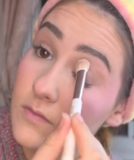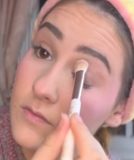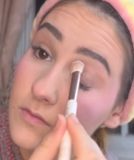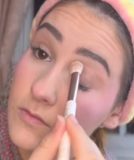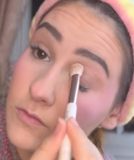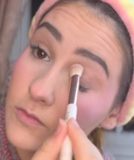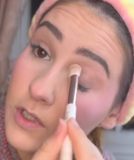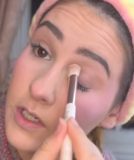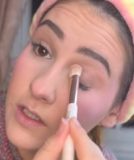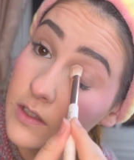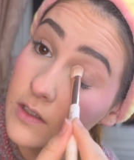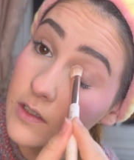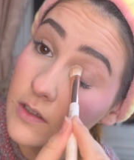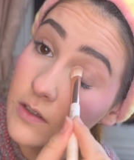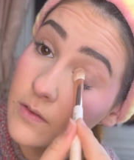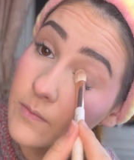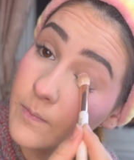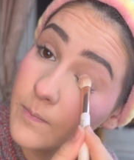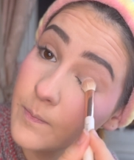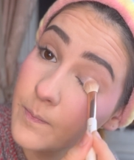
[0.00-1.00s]
right there
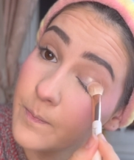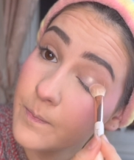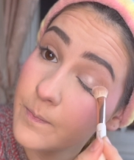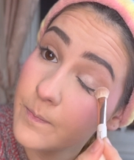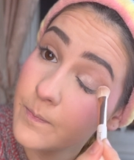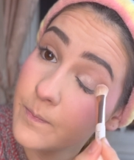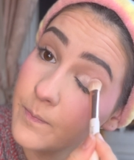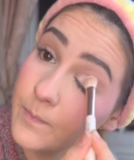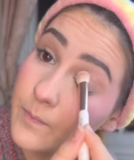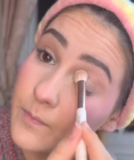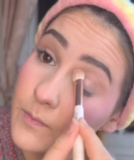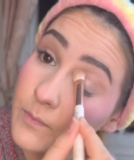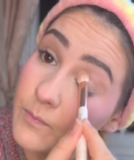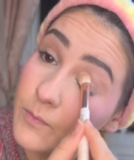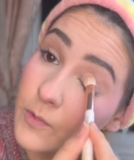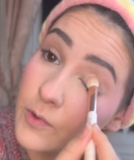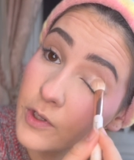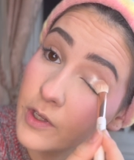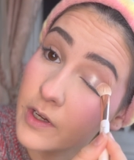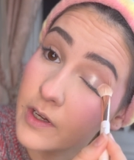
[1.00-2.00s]

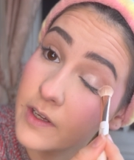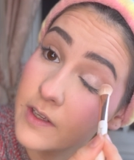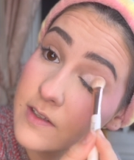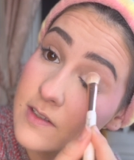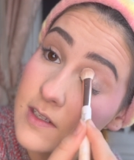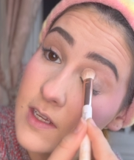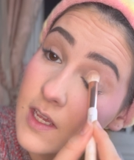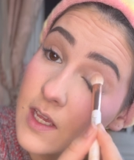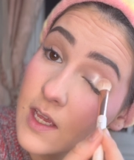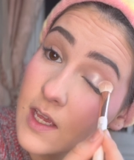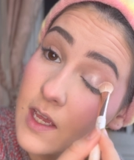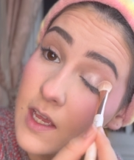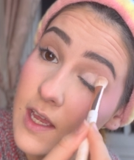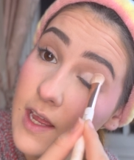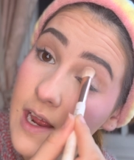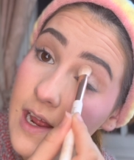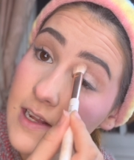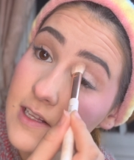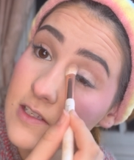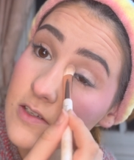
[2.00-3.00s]
on the eyes.
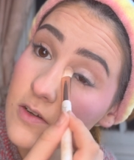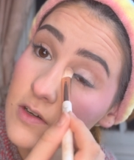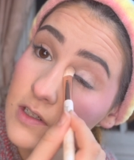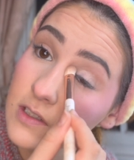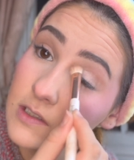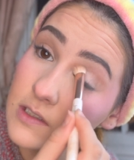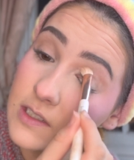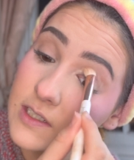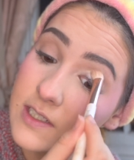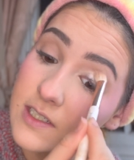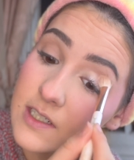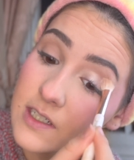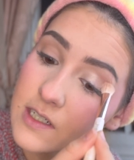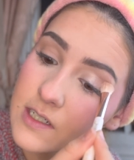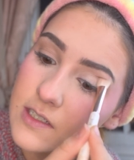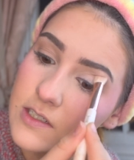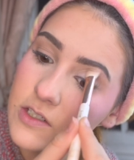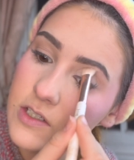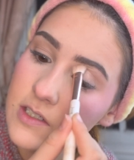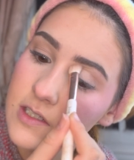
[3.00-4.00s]
It's not glitter,
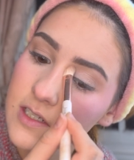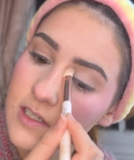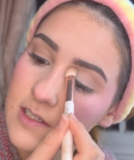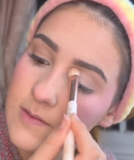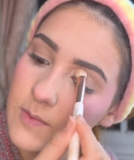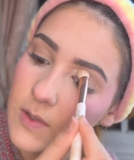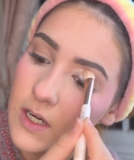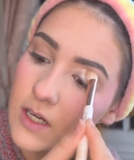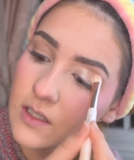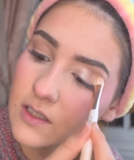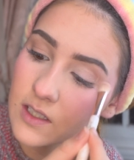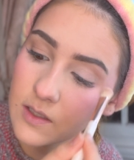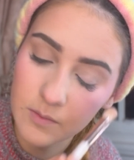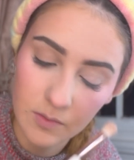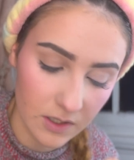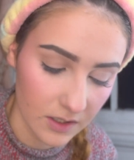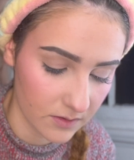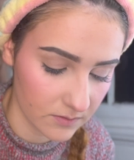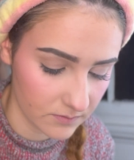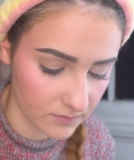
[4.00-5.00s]
it's just like sparkly,
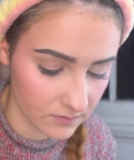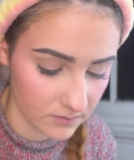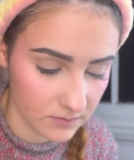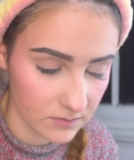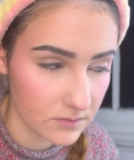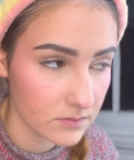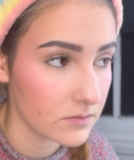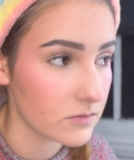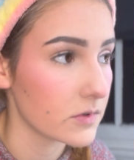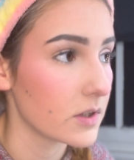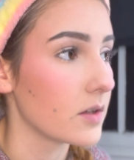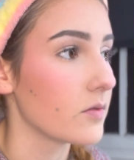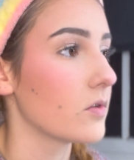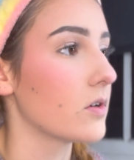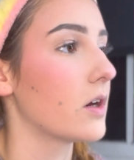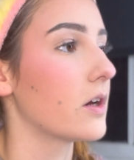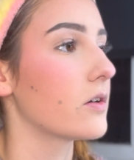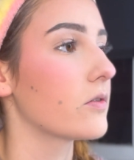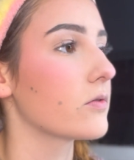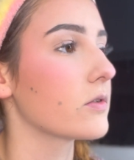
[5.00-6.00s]
but whatever.
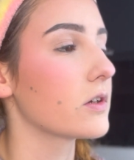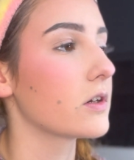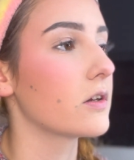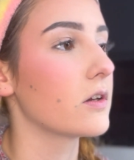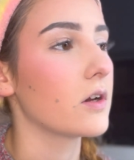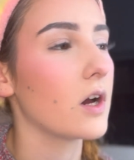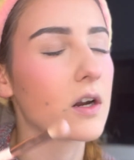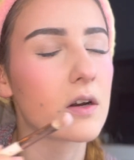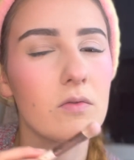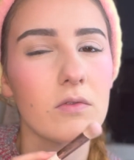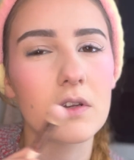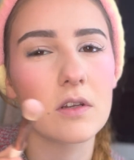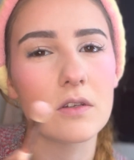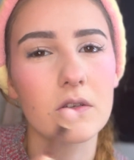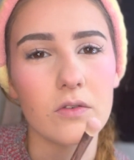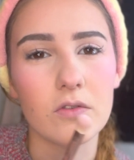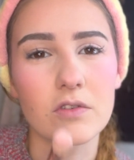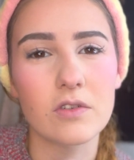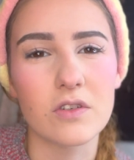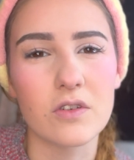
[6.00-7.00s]
I don't want
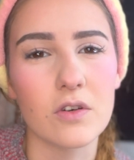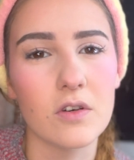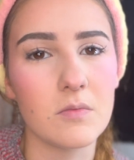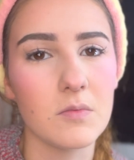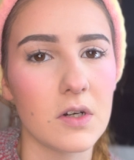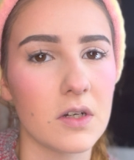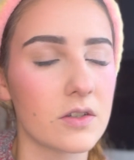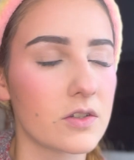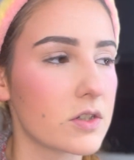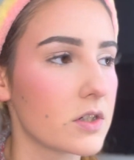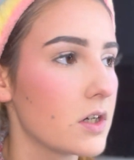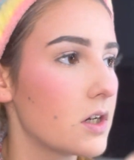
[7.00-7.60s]
to do too much.